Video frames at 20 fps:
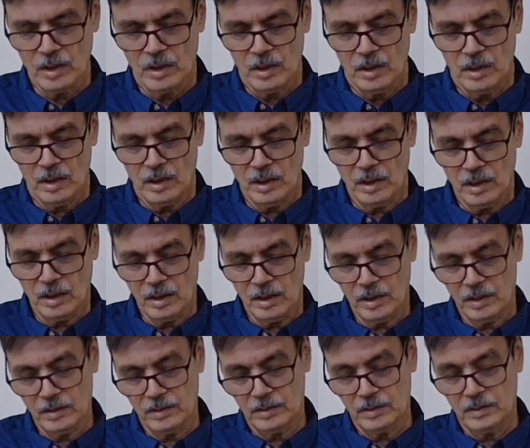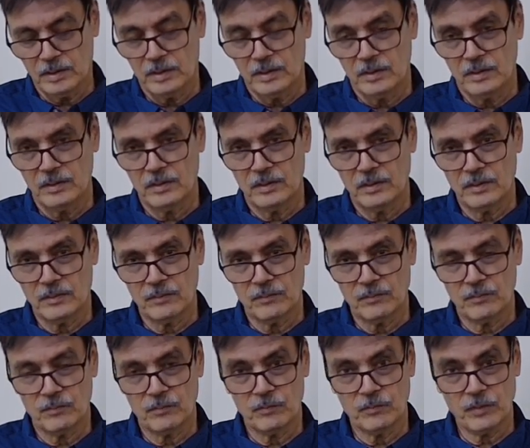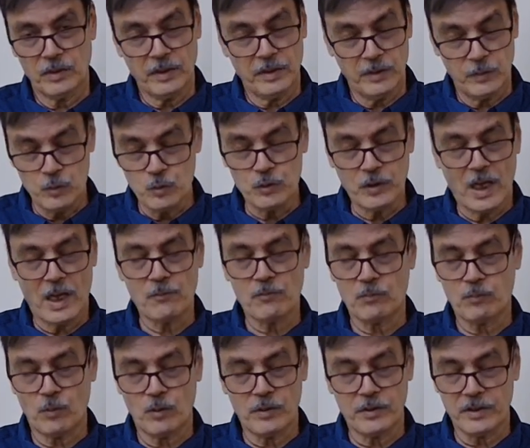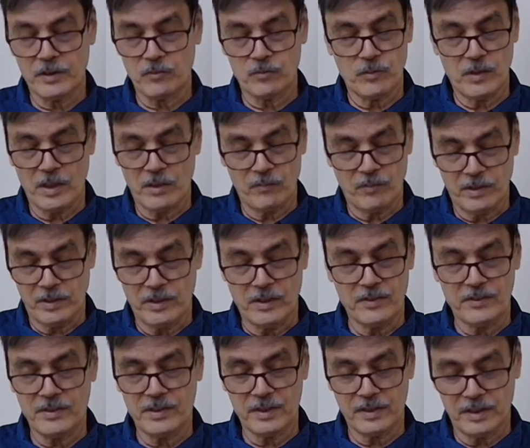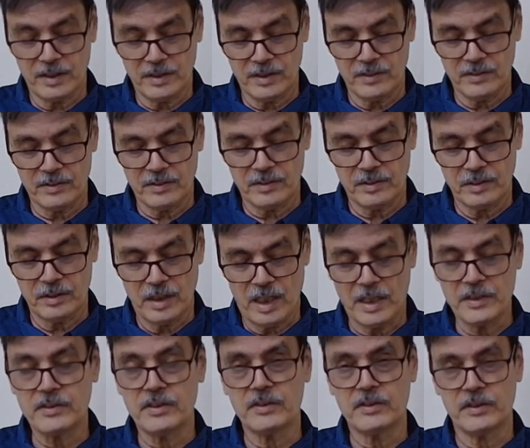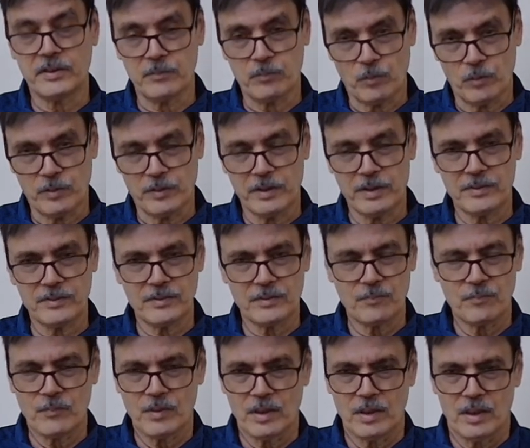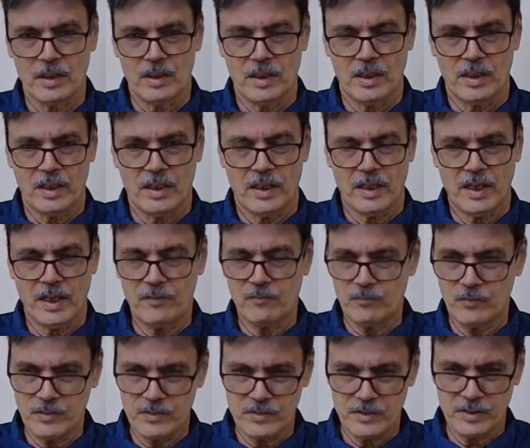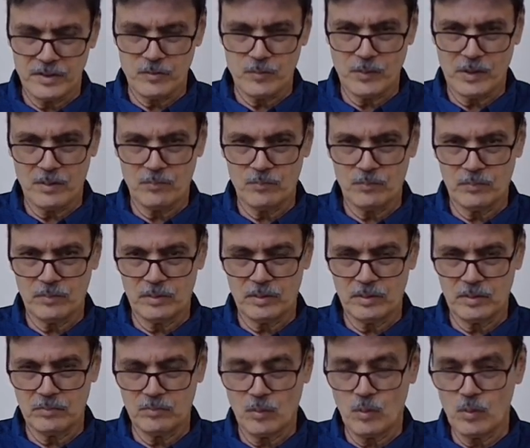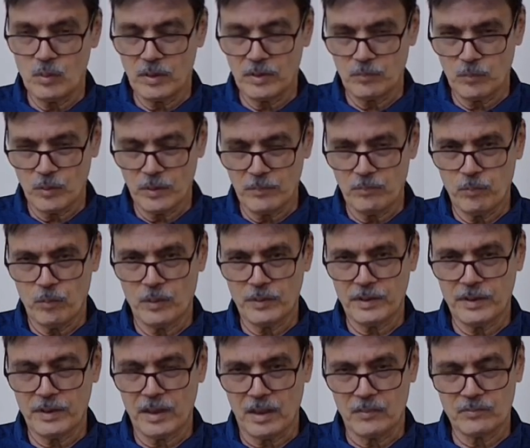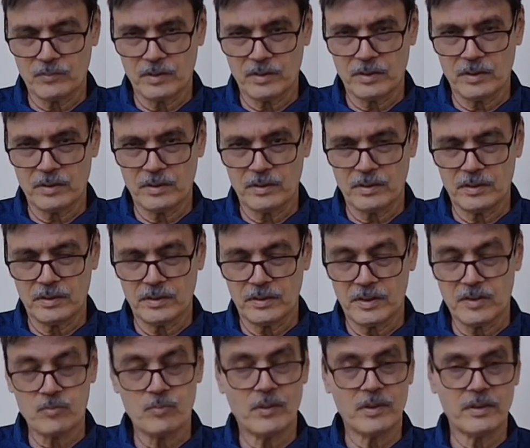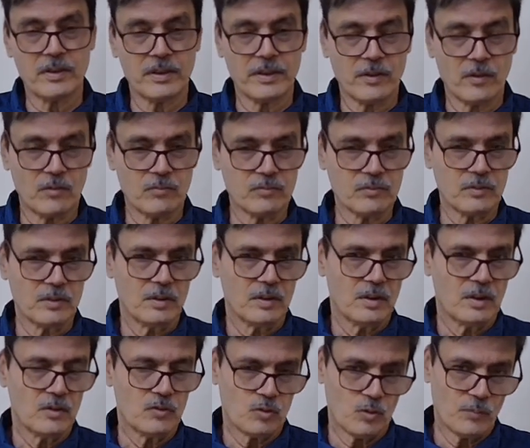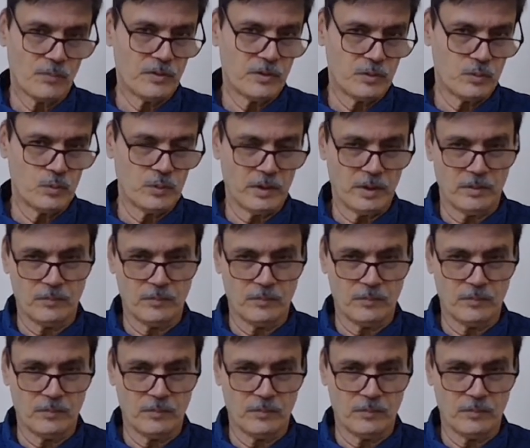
uh, uh, a new type of politics we are witnessing that is identity politics and which has become uh, more and more important after the dismantling of Soviet Union